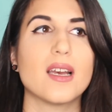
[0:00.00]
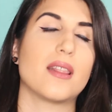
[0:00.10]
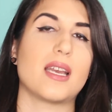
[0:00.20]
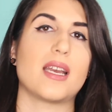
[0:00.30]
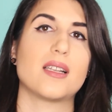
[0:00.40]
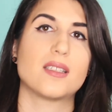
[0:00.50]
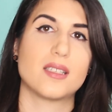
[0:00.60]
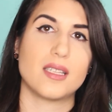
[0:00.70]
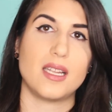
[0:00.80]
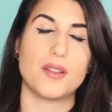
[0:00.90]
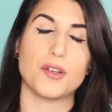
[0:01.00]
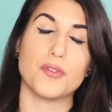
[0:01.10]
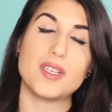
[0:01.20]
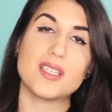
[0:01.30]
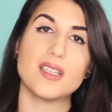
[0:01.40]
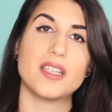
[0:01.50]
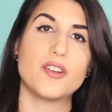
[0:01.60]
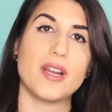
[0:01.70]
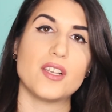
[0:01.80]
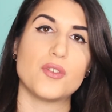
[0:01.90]
that either recently
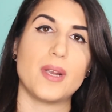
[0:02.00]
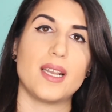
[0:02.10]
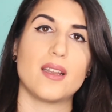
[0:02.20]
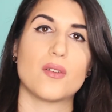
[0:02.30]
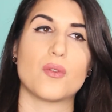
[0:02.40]
graduated